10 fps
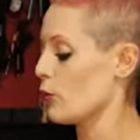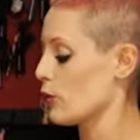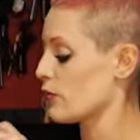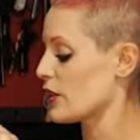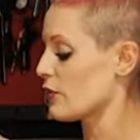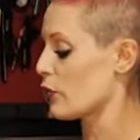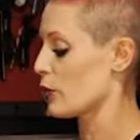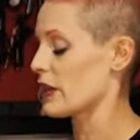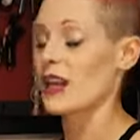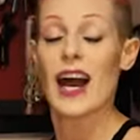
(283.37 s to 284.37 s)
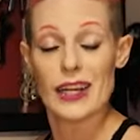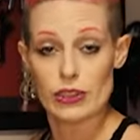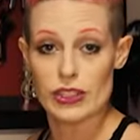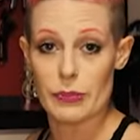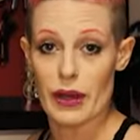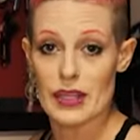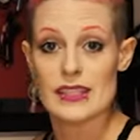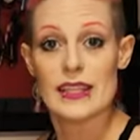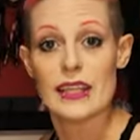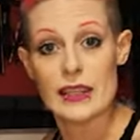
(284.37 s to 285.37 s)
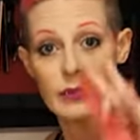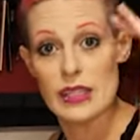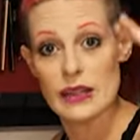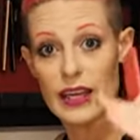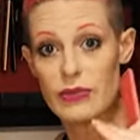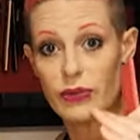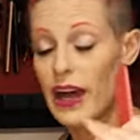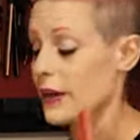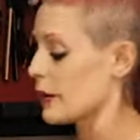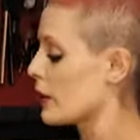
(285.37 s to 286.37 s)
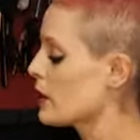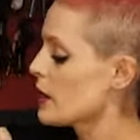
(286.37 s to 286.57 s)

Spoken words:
we're reforming the hydrogen bonds, getting them to lay flatter.